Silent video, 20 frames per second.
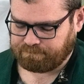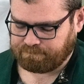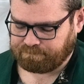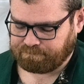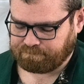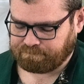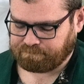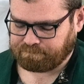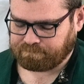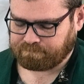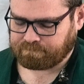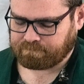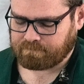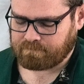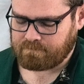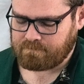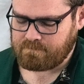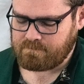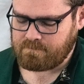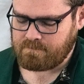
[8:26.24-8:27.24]

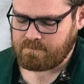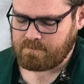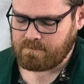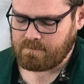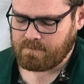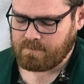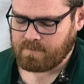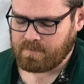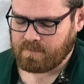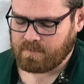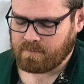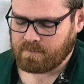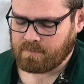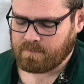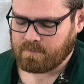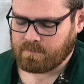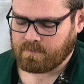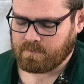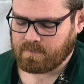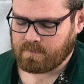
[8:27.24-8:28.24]

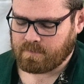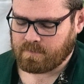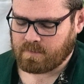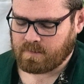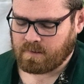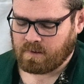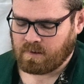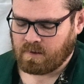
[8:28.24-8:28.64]
(silence)